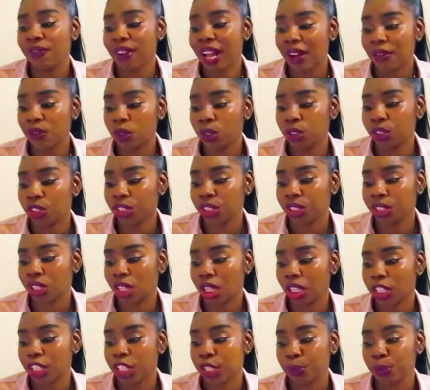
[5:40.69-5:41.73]

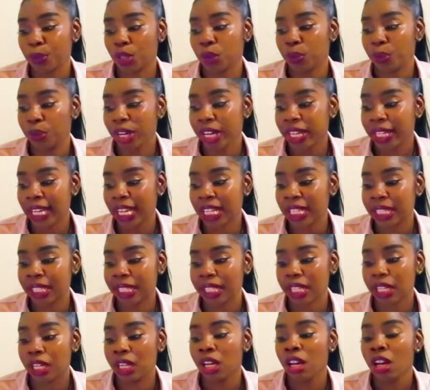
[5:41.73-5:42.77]
$500 per
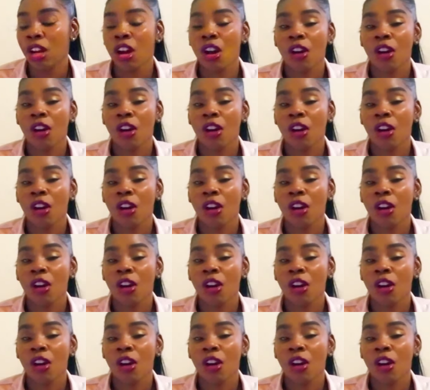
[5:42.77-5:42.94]
pregnancy